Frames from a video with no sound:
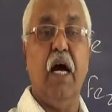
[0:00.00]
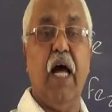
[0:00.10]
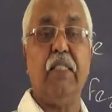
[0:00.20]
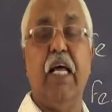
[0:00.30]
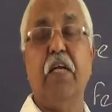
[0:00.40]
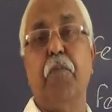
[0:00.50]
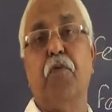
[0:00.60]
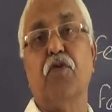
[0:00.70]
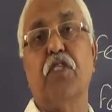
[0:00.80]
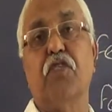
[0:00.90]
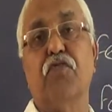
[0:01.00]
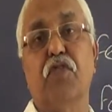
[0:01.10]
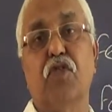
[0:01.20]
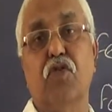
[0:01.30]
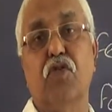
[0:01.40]
At that process, we
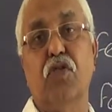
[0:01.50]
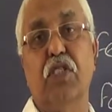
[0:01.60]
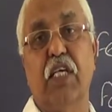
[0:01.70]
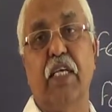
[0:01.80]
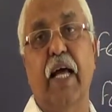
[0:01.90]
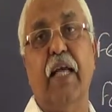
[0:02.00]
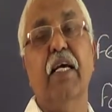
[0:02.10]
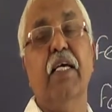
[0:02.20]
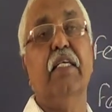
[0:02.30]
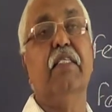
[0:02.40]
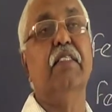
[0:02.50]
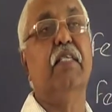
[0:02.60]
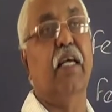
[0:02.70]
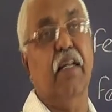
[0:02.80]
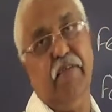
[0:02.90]
say that it
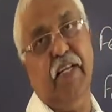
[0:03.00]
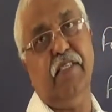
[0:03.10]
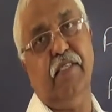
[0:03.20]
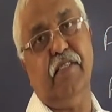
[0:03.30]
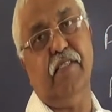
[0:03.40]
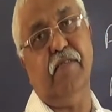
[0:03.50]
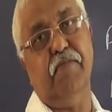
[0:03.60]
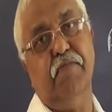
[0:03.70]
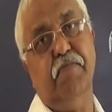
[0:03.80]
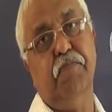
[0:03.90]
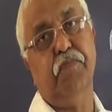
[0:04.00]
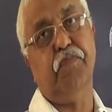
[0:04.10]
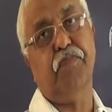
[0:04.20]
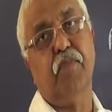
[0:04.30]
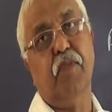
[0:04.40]
is a galvanization.
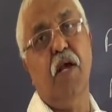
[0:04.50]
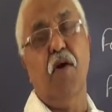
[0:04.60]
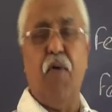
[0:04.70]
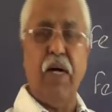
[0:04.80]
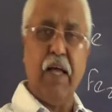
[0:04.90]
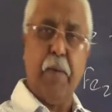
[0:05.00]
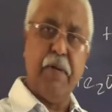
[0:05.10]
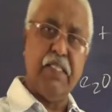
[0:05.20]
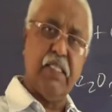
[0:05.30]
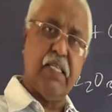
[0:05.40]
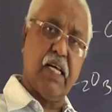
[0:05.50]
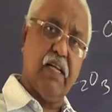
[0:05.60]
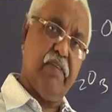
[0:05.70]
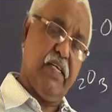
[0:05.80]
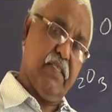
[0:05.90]
What happens in the
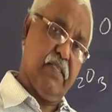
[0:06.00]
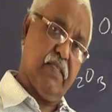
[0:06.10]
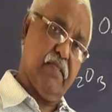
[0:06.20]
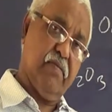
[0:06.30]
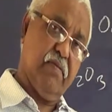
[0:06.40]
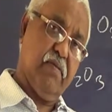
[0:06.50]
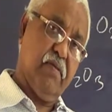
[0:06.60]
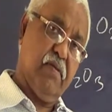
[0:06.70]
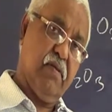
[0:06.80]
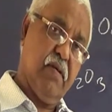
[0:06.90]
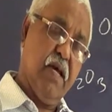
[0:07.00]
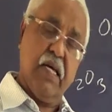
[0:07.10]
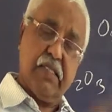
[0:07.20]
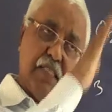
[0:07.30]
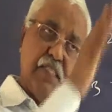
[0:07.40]
galvanization? The